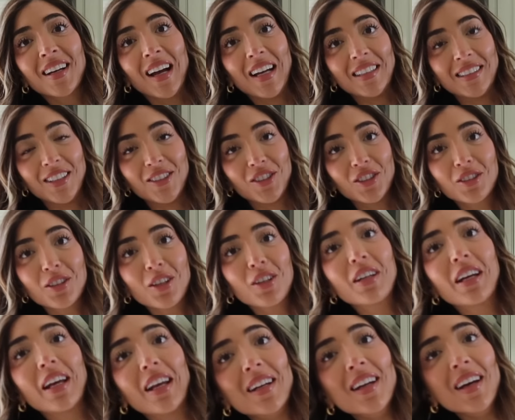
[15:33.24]
Guys, I just got
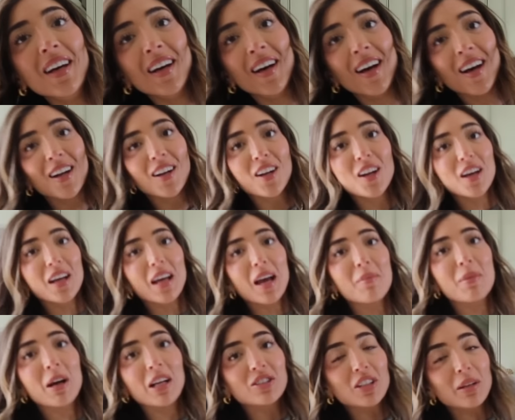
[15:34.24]
in. Look
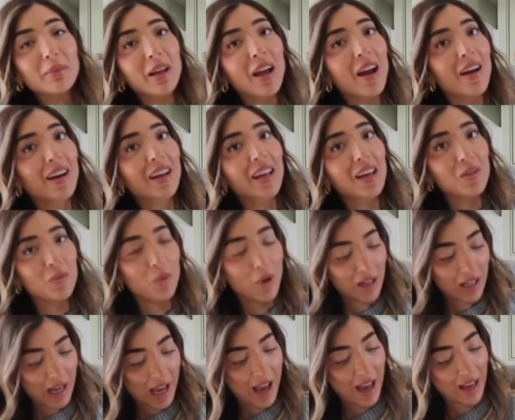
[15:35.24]
how much I'm carrying in
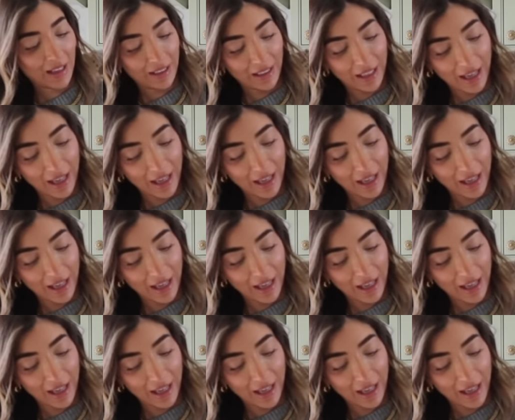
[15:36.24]
one hand,